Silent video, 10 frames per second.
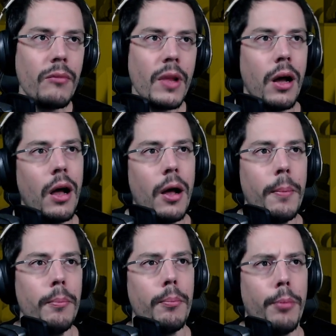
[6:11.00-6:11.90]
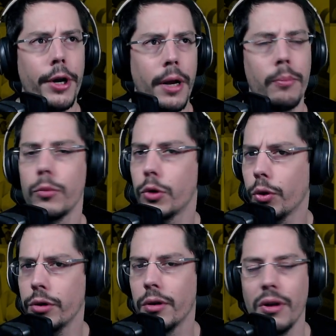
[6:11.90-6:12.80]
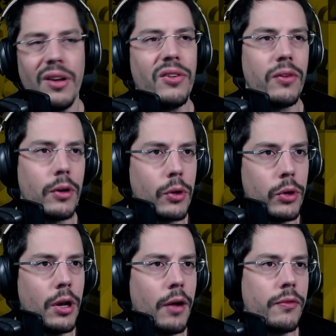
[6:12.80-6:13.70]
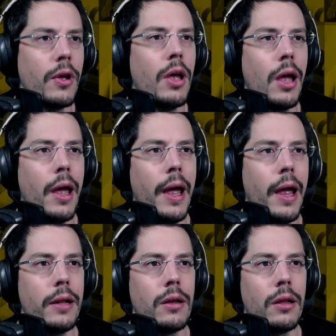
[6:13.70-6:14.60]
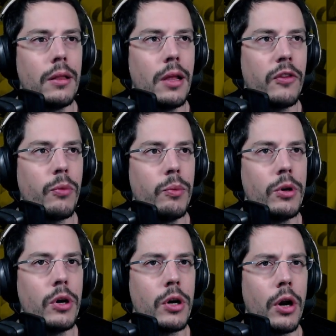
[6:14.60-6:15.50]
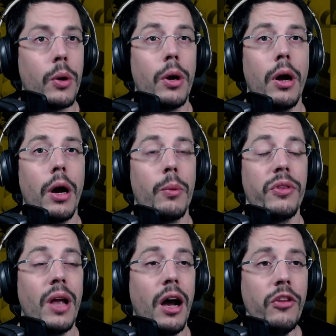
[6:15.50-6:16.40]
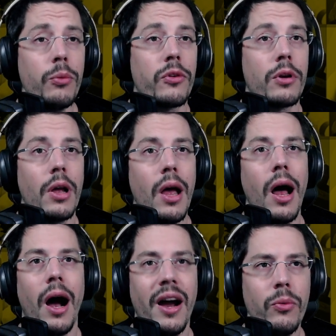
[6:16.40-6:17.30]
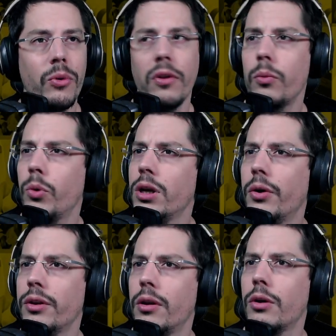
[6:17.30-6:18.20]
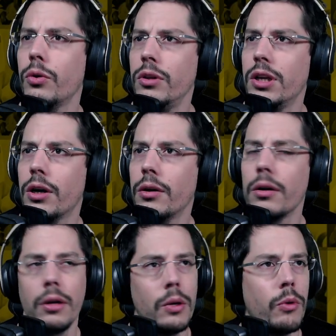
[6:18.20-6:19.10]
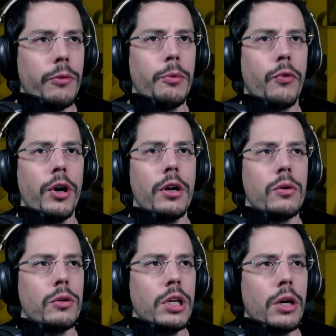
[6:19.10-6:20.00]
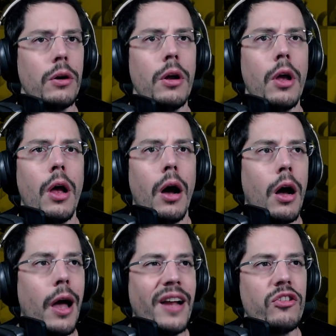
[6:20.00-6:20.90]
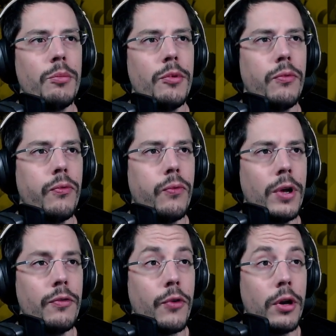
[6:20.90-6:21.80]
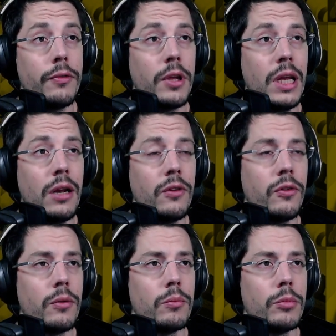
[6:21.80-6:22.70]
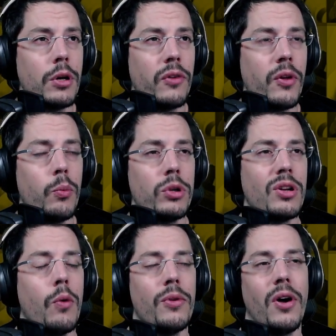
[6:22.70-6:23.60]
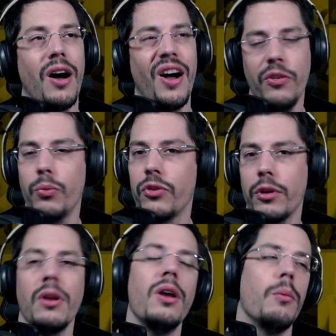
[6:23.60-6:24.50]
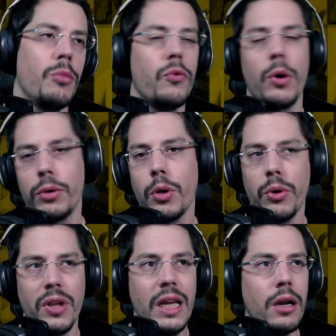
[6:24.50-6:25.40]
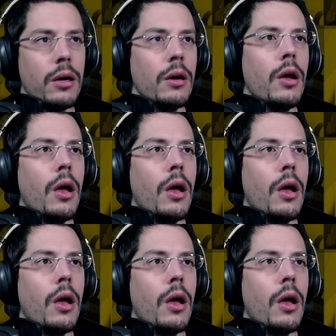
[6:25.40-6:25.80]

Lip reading: But yeah, good is good enough, and that's why we're going on. With the Ice Wizard. Ice Wizard will go into the good tier. It was before in the good tier, actually in front of the healers, because I would go with the Ice Wizard before I would go with the healer.